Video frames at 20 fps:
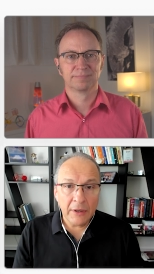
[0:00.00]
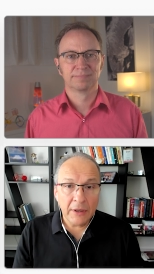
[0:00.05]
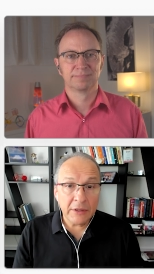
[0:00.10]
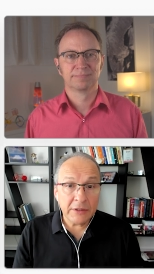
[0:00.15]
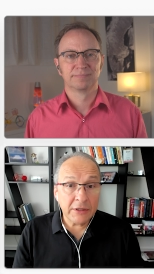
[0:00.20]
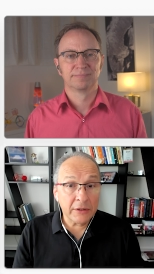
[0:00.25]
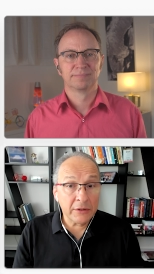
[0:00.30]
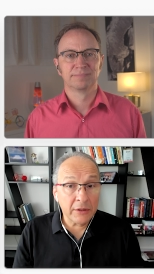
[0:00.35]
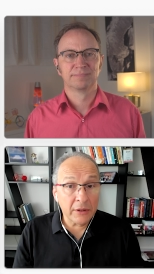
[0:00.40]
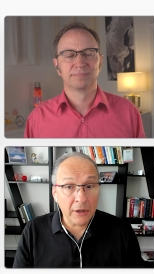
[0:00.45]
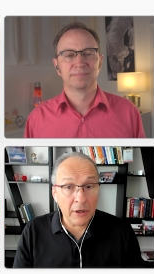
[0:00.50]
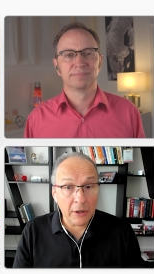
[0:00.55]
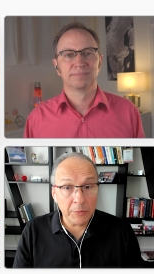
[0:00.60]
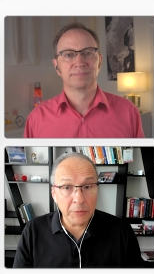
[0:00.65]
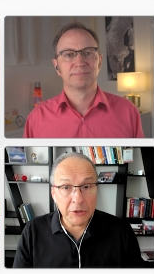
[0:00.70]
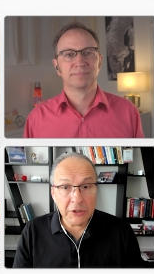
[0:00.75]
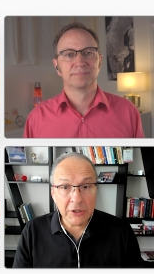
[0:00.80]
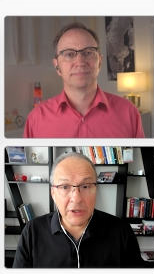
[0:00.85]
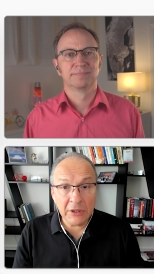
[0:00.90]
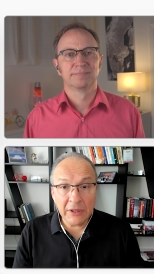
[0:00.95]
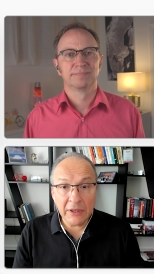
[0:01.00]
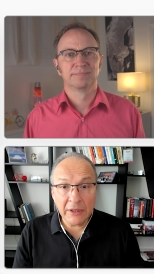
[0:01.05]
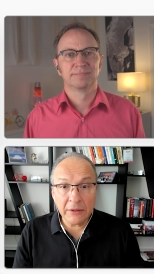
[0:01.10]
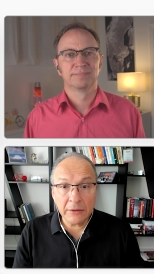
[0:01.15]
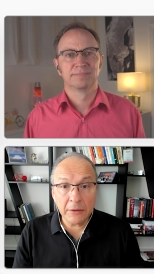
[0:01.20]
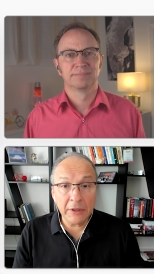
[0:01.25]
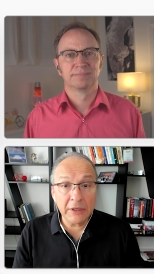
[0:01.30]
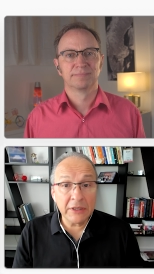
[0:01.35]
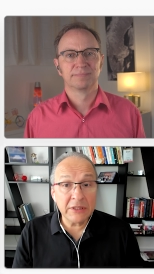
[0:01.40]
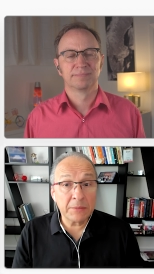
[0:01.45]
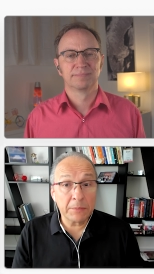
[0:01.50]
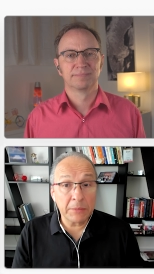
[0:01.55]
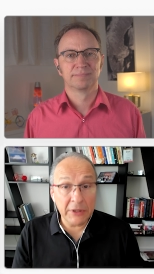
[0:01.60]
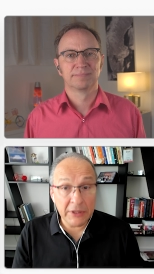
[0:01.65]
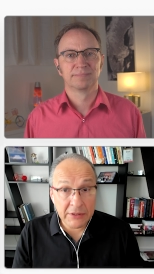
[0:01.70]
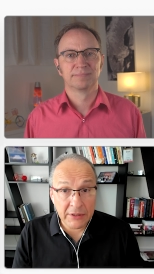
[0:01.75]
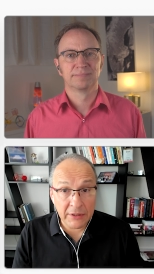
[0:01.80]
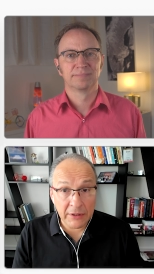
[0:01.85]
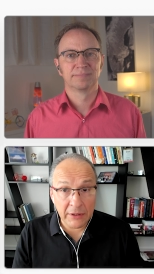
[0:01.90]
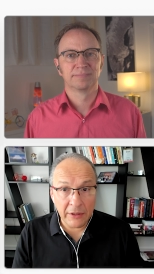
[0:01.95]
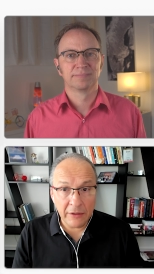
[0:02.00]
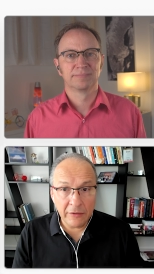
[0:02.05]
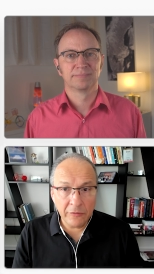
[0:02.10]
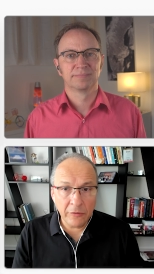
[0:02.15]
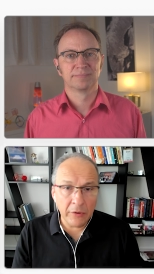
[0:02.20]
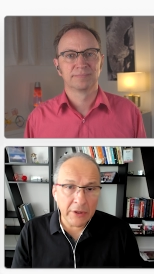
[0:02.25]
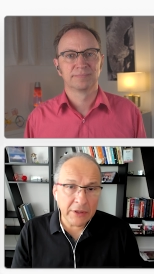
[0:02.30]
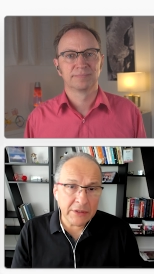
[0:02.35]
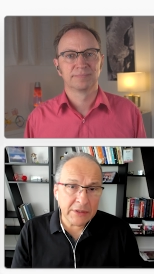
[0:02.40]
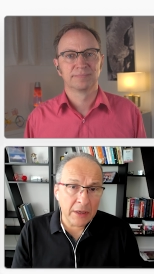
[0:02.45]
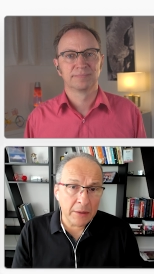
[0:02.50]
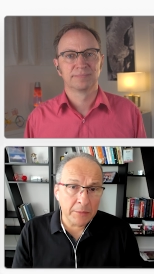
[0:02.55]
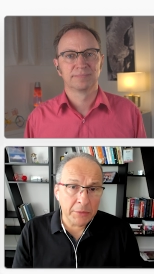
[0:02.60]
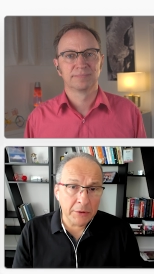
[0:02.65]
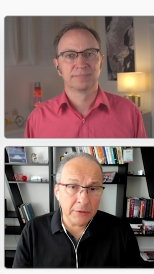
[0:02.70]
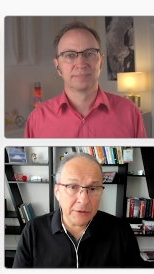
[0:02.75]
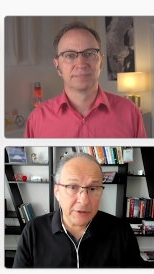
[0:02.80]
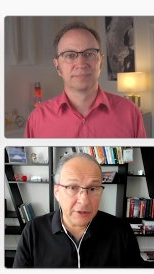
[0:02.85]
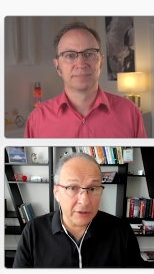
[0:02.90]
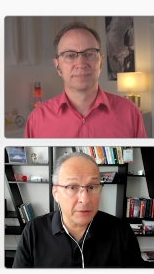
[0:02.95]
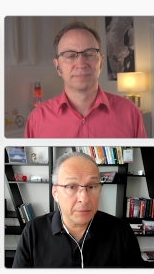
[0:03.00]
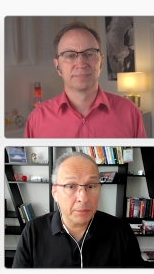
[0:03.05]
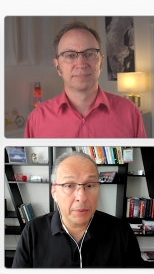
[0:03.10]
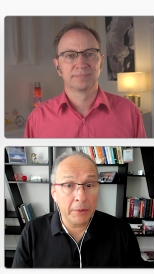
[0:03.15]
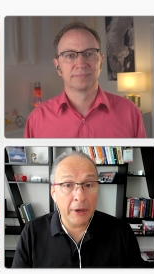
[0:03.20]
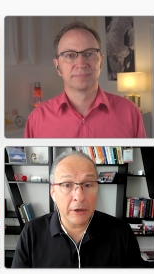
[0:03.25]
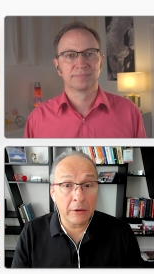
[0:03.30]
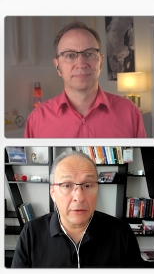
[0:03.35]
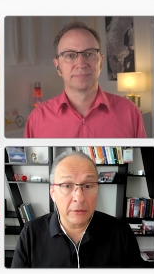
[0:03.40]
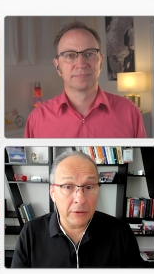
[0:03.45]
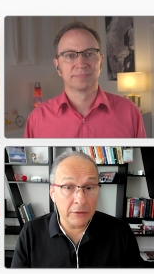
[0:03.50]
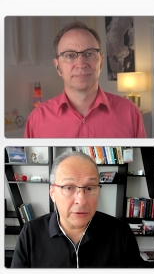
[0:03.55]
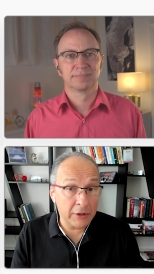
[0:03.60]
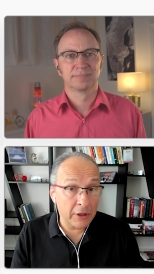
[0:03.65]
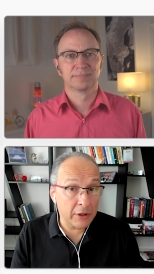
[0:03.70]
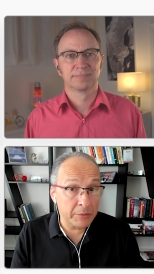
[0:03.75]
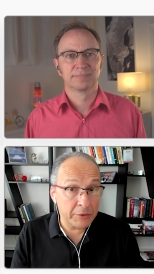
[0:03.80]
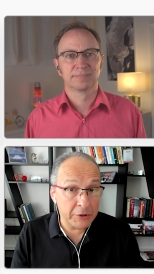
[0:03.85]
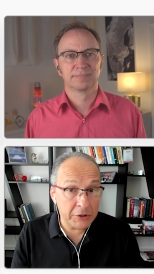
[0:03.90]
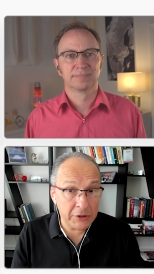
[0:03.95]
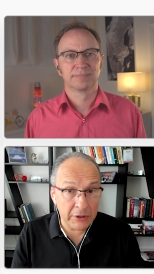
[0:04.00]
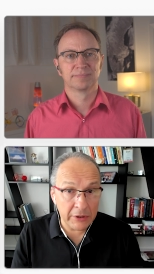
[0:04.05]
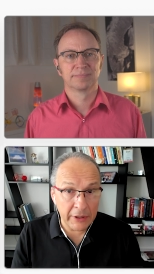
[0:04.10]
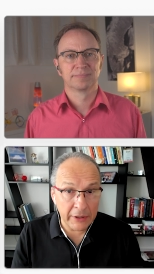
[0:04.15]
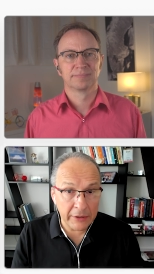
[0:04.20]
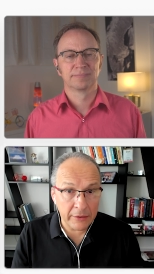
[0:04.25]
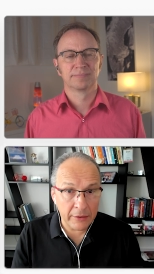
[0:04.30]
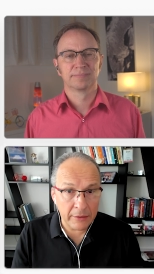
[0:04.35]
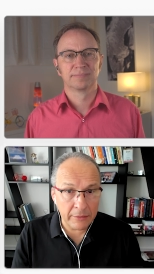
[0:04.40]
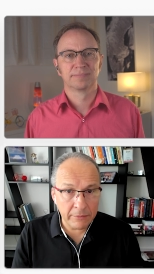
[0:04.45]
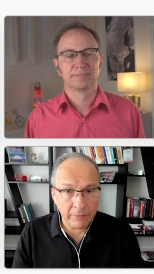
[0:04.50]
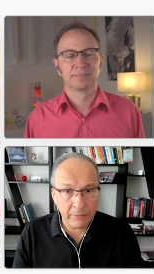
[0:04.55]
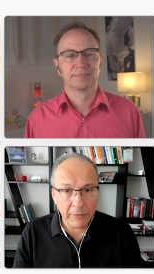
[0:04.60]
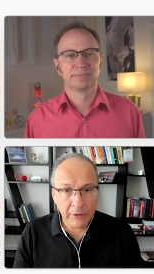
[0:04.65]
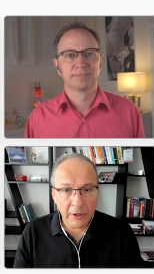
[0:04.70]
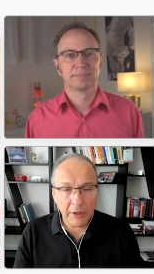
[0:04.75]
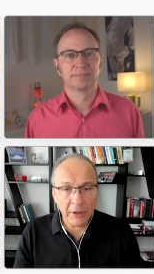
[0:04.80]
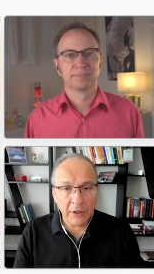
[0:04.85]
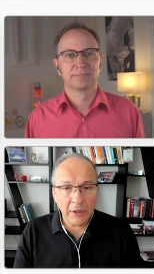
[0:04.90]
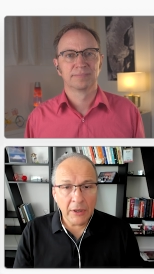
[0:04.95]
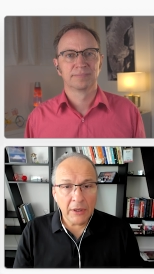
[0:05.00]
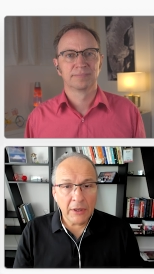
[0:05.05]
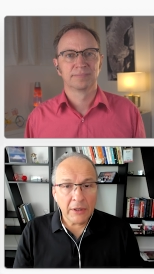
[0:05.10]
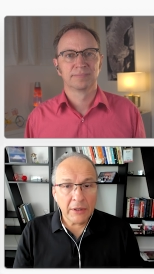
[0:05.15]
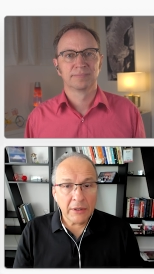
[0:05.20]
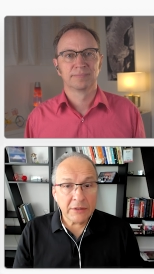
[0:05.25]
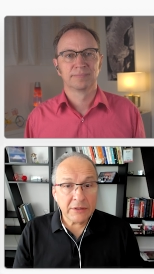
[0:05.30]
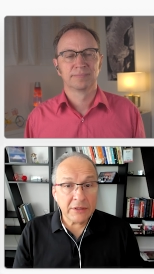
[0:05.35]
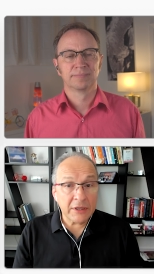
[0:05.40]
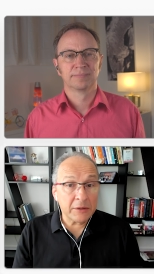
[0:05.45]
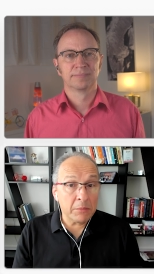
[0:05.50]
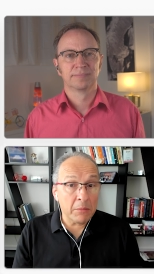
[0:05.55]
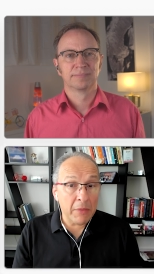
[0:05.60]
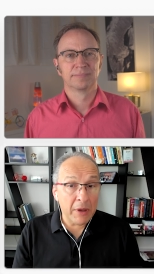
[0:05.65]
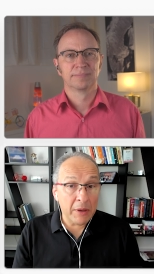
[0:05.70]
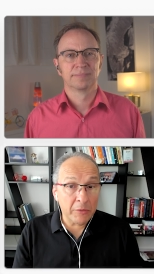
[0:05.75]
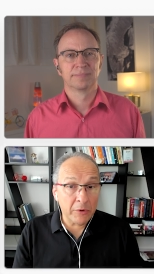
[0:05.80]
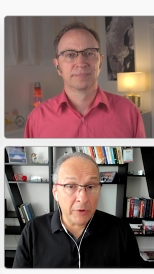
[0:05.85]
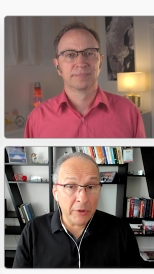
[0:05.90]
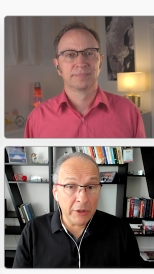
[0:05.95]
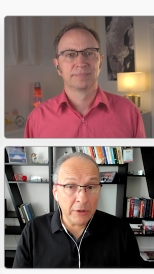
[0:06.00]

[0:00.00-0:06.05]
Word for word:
Speaker 1: Set a garbage collector explicitly. For example, set a parallel garbage collector. Set memory